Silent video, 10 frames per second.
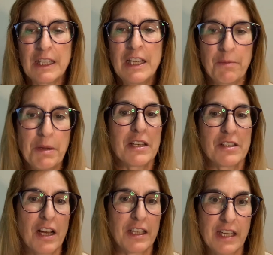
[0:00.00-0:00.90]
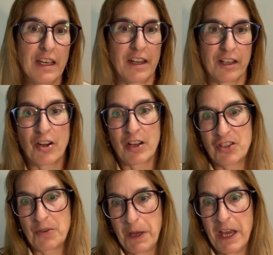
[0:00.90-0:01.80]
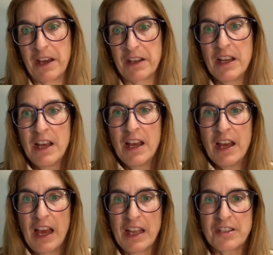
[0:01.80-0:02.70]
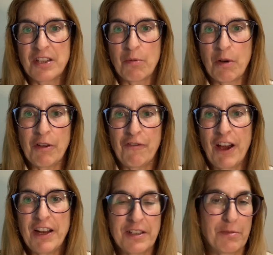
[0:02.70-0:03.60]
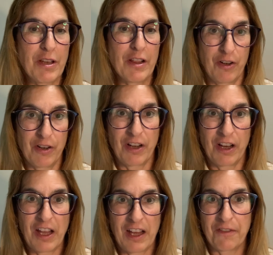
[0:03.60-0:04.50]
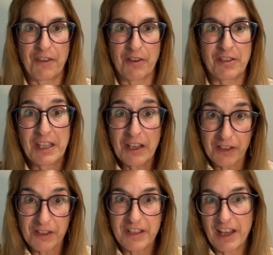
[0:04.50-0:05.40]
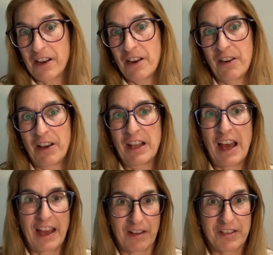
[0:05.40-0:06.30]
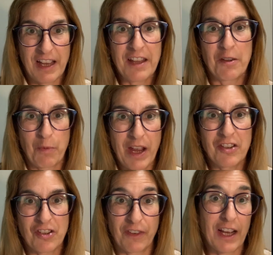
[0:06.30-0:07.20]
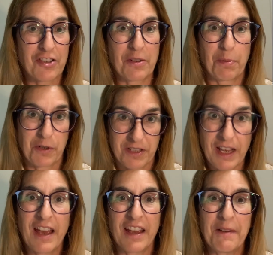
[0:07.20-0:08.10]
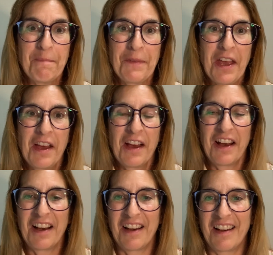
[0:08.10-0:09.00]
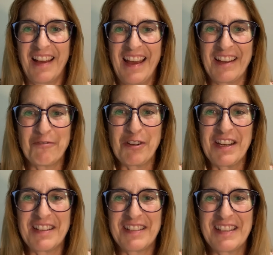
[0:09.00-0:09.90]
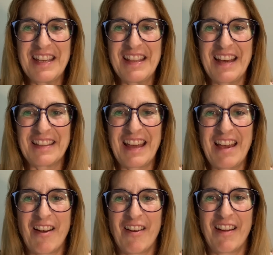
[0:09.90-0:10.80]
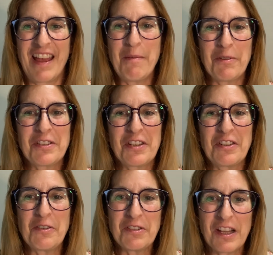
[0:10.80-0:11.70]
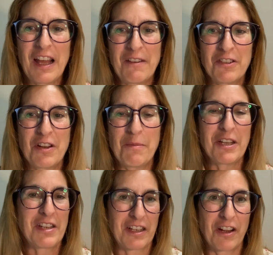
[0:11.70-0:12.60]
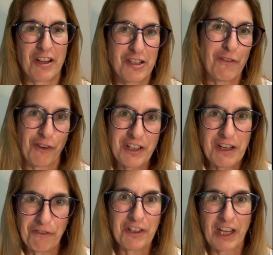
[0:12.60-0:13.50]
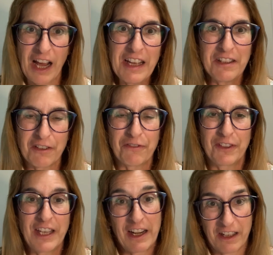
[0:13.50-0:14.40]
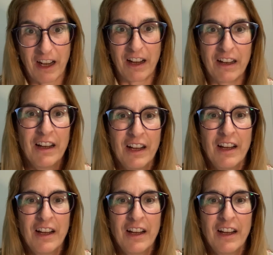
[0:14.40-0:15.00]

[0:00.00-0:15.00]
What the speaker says: in Miyazaki and across Japan. And so what we find is we learn a lot of their skills that lie outside the range of action per se, and we see that they are able to use the live streaming technology for a different kind of Kyara-ka,